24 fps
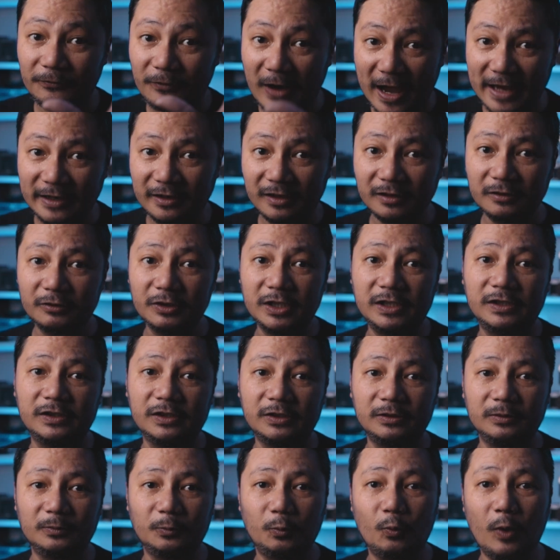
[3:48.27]
final
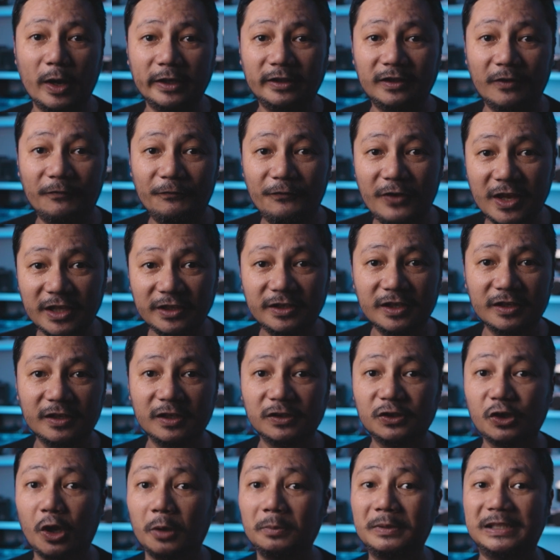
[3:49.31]
reason why Davinci
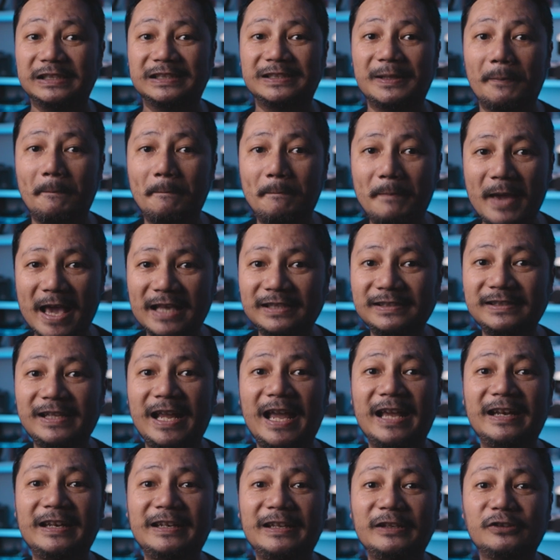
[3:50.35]
Resolve is the best
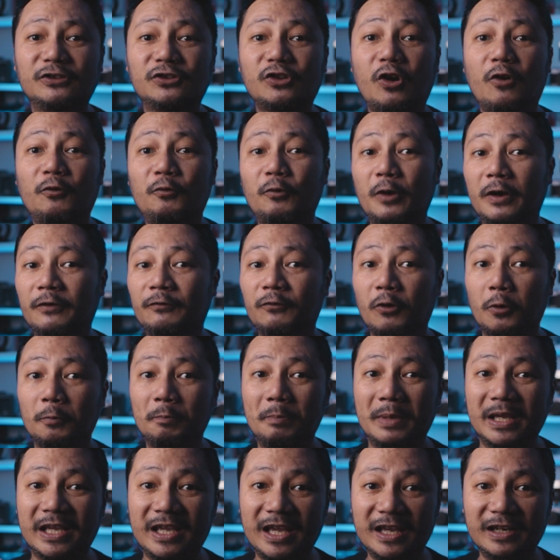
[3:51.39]
editing software for
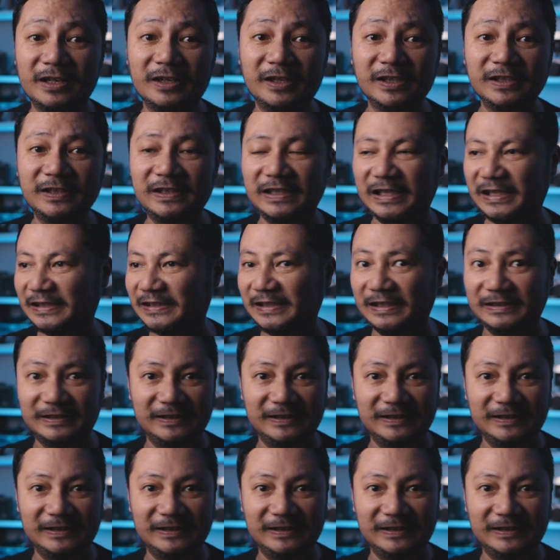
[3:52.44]
beginners is